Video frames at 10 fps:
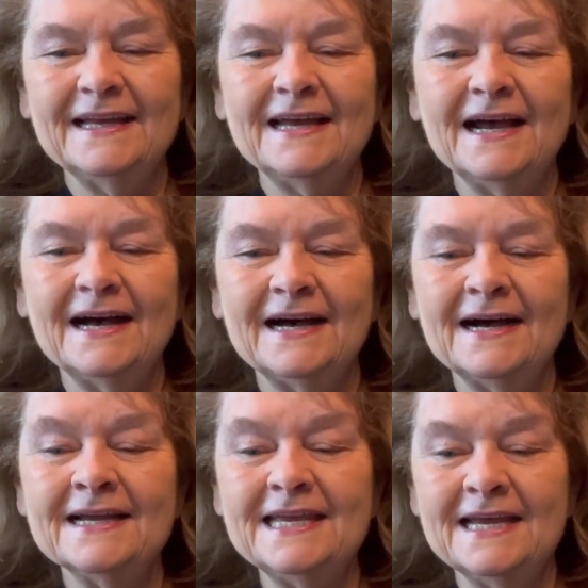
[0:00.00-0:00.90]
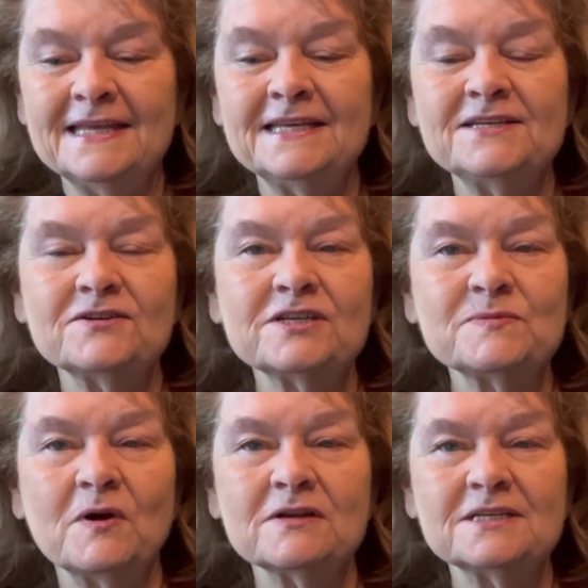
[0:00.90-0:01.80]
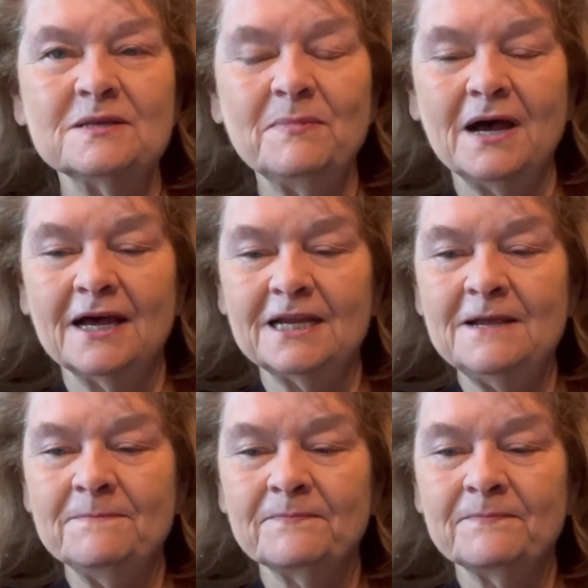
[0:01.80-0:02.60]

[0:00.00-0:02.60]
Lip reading: Again, these are just parts of the body.